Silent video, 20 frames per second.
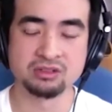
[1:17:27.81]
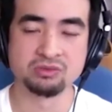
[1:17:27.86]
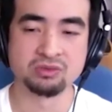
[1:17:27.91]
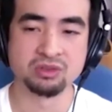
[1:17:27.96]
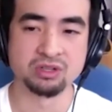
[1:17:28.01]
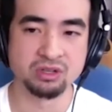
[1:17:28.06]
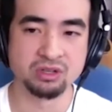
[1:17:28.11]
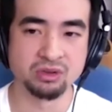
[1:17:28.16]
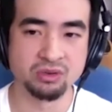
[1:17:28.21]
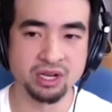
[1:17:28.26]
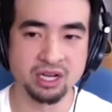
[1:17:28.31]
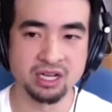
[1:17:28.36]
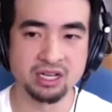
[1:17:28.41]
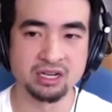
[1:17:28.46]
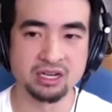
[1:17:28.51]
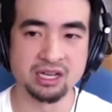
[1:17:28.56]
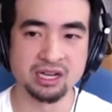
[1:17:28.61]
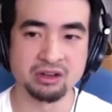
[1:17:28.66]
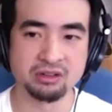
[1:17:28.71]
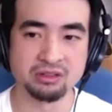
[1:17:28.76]
If we're doing it
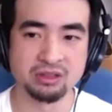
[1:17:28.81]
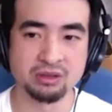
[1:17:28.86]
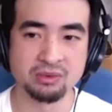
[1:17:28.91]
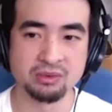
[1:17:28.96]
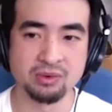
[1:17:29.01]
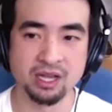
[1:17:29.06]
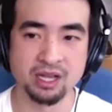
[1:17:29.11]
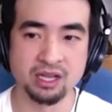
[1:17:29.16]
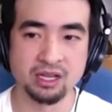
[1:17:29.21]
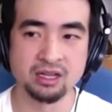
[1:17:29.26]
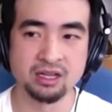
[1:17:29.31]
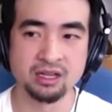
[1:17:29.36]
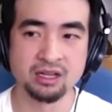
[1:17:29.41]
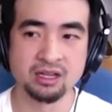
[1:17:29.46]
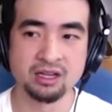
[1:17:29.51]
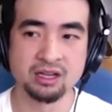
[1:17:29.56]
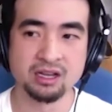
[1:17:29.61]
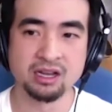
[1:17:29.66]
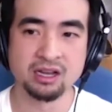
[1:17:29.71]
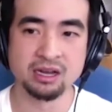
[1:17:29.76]
in a healthy way,
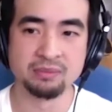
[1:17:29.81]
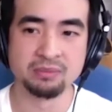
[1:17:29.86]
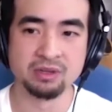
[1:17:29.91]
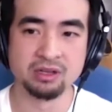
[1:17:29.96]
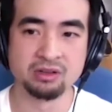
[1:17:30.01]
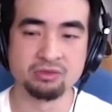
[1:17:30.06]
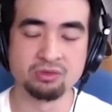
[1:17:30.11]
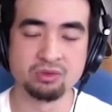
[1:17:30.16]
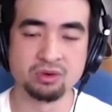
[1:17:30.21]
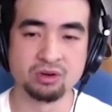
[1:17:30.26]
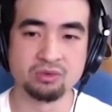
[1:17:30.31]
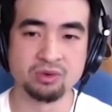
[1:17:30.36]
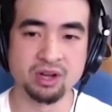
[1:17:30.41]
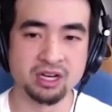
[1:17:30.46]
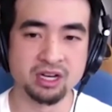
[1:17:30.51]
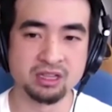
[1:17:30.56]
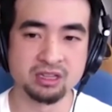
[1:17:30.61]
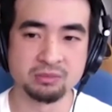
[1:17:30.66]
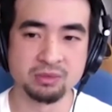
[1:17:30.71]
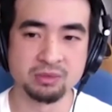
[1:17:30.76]
if we're
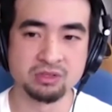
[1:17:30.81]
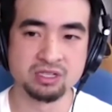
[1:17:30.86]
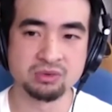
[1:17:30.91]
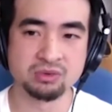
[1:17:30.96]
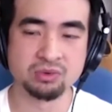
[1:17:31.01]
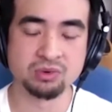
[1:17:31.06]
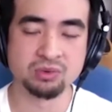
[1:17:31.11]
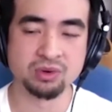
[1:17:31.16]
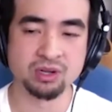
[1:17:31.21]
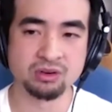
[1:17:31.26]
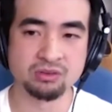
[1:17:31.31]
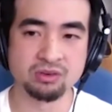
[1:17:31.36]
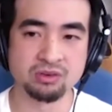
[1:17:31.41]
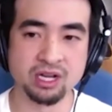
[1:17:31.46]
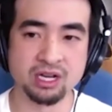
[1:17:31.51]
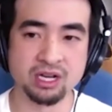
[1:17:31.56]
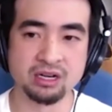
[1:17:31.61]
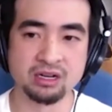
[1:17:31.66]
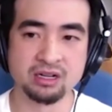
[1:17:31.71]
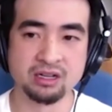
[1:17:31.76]
writing the music we want to
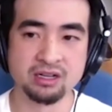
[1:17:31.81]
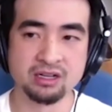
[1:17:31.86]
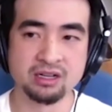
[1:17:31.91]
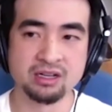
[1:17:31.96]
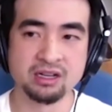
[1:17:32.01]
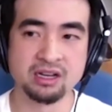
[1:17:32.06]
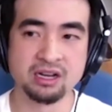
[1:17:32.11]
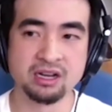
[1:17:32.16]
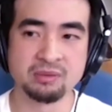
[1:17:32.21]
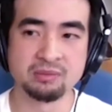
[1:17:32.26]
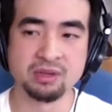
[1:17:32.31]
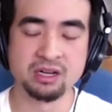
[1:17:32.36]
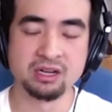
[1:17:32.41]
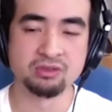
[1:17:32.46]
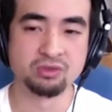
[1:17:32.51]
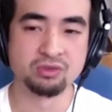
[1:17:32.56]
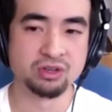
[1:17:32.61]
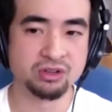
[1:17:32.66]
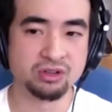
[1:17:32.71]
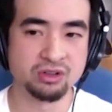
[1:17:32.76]
write, and
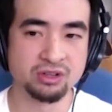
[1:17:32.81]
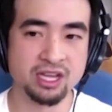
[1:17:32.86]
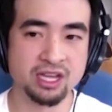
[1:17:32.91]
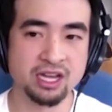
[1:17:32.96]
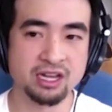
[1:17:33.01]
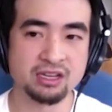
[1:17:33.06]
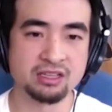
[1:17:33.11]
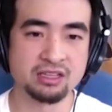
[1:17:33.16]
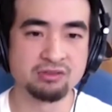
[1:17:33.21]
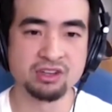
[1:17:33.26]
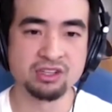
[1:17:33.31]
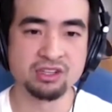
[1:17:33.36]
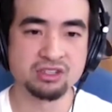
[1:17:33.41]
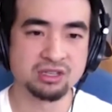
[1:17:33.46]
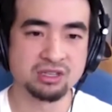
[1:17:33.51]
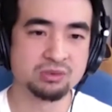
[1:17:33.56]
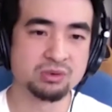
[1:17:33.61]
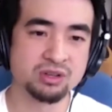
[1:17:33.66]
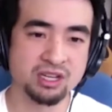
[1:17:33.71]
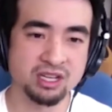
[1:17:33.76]
if we're doing that,
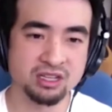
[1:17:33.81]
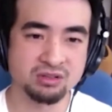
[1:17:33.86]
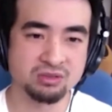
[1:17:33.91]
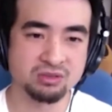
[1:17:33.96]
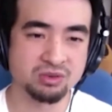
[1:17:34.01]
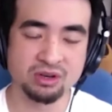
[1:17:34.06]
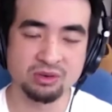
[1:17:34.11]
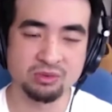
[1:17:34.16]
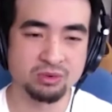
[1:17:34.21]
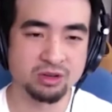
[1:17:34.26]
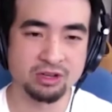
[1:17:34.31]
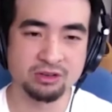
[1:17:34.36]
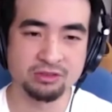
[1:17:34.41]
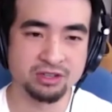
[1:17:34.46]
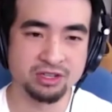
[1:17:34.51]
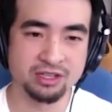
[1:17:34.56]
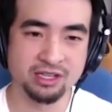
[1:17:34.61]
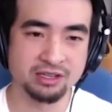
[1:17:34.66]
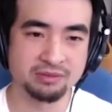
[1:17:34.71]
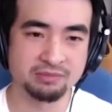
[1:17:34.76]
eventually we'll get to
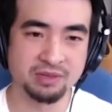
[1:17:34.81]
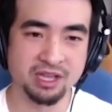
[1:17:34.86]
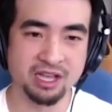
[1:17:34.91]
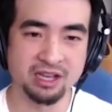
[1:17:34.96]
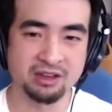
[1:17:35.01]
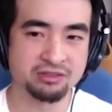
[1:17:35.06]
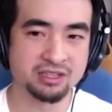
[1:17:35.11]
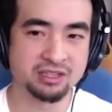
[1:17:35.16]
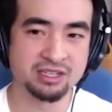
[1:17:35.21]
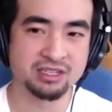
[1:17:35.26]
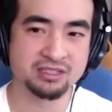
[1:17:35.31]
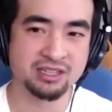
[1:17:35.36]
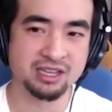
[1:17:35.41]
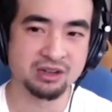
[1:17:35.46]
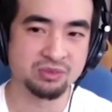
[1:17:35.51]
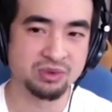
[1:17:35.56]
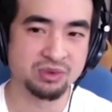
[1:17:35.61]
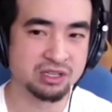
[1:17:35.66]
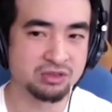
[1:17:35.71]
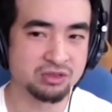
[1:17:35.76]
wherever that F it is
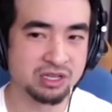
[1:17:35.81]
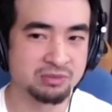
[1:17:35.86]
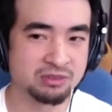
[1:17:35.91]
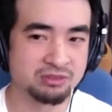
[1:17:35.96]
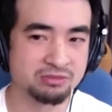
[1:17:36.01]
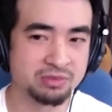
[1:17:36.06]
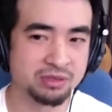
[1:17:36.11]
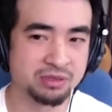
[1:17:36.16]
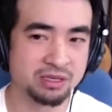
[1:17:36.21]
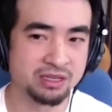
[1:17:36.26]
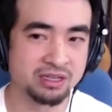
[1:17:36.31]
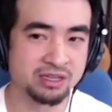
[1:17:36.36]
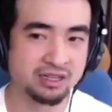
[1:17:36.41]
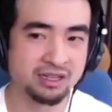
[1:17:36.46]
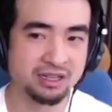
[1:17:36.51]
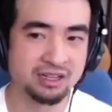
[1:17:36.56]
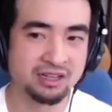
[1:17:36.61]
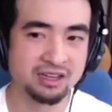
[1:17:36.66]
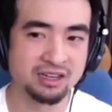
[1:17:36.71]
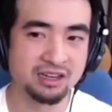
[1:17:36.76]
that we dream of being,
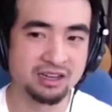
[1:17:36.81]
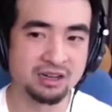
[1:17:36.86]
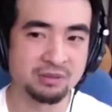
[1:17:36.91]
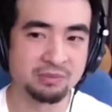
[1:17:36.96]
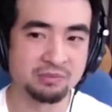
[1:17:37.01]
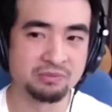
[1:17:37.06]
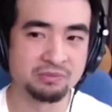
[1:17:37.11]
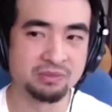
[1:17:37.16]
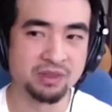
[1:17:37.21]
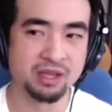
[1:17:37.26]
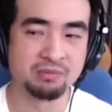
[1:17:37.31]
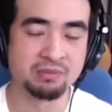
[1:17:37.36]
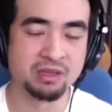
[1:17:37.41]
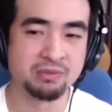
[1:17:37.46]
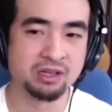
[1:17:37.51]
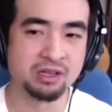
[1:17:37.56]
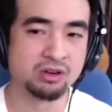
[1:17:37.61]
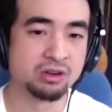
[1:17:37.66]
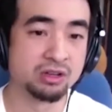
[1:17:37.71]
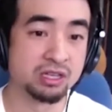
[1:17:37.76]
and
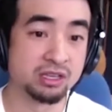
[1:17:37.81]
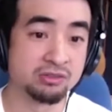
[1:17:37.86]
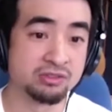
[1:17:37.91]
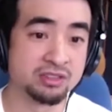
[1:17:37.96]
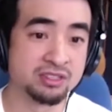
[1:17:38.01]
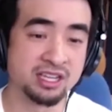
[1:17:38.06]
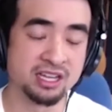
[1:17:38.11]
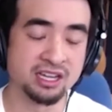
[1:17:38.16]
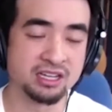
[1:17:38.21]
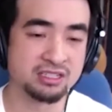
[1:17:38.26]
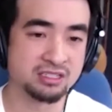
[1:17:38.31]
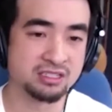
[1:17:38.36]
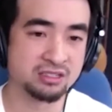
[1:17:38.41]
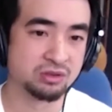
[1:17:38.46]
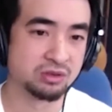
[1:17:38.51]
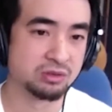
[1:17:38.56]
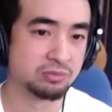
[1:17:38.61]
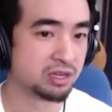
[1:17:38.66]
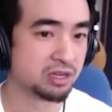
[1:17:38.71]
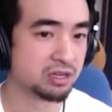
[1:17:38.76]
maybe it'll even take us
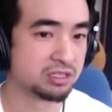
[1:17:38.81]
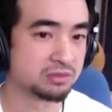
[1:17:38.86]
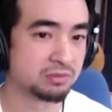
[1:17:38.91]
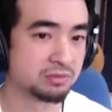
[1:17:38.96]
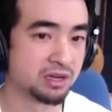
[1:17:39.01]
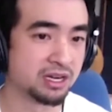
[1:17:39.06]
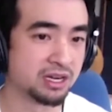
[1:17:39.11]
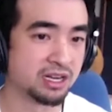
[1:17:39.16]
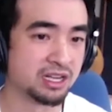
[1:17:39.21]
to a better spot.